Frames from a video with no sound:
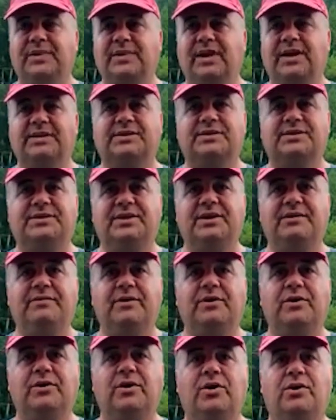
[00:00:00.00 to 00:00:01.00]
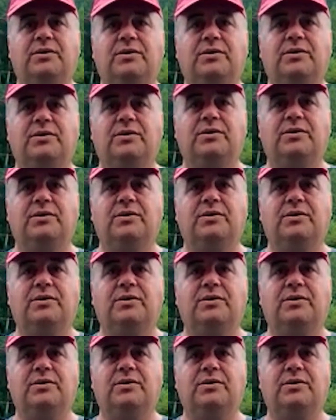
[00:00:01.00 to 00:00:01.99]
it's difficult to see the
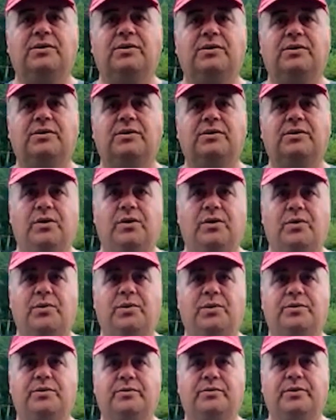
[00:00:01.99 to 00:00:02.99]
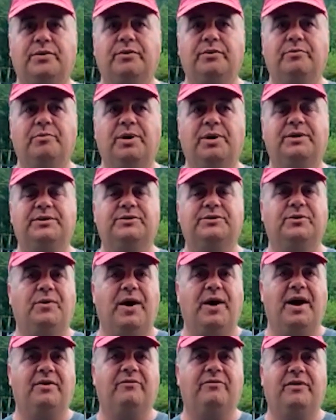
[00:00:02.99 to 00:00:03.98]
struggle that they're going through, but it's
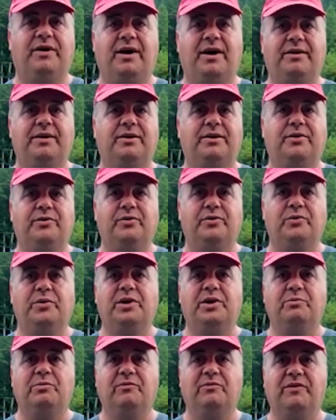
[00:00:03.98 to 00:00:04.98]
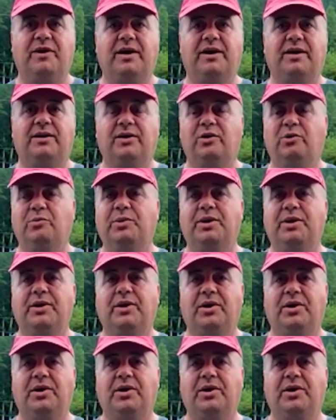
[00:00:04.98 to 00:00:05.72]
gratifying to know that we can provide a little bit of